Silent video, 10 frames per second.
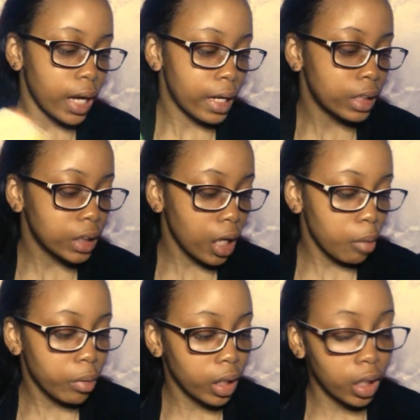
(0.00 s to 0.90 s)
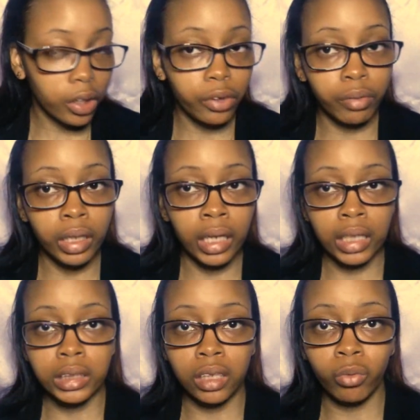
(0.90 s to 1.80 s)
I ended up getting 3. Like
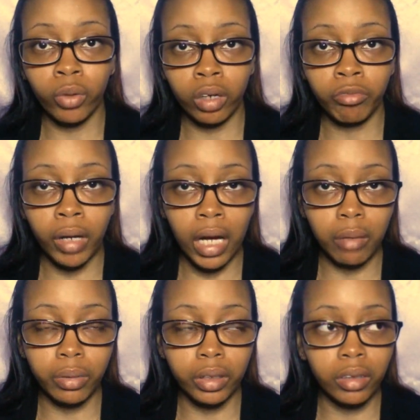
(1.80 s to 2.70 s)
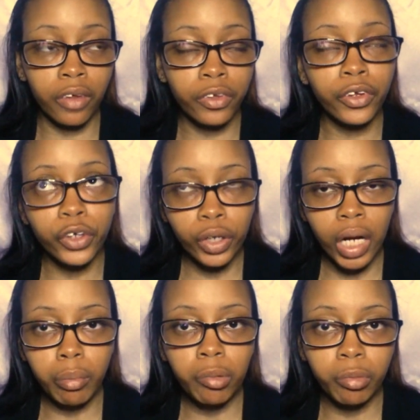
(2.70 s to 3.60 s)
I said, one of my copy, the third
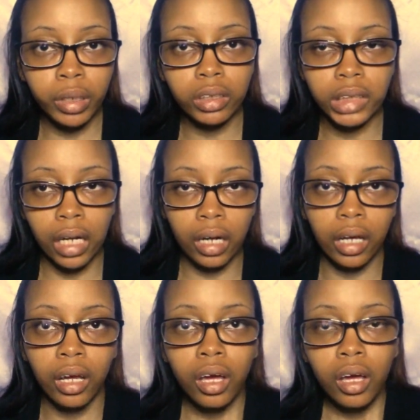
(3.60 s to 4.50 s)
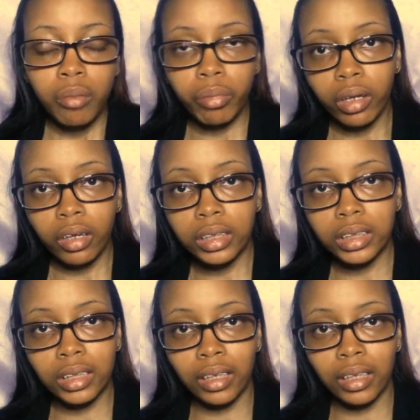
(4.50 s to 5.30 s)
copy will be here Saturday, but this